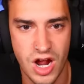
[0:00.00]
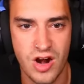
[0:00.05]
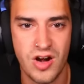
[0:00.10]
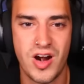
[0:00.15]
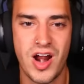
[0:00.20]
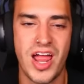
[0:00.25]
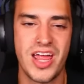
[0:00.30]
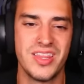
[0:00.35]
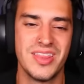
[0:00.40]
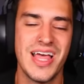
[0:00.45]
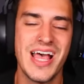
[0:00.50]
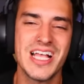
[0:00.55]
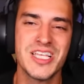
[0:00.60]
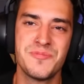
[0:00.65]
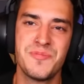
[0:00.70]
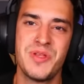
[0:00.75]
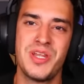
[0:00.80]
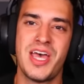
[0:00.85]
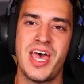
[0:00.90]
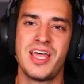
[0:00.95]
All right,
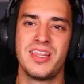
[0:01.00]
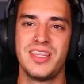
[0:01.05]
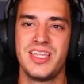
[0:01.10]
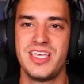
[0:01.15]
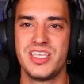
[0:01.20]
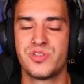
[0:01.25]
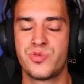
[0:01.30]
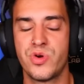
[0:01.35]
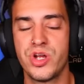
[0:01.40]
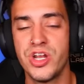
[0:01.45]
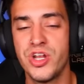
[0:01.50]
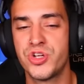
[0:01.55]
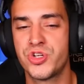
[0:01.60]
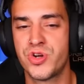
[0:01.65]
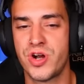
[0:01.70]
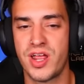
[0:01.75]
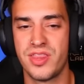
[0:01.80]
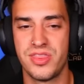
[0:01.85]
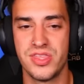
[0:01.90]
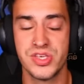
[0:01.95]
last but not least, we're gonna
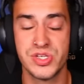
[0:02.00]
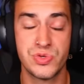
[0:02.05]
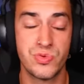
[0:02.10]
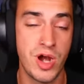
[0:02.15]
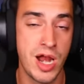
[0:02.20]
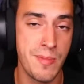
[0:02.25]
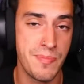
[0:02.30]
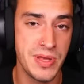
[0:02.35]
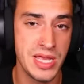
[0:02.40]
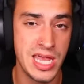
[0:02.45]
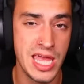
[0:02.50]
try this ramp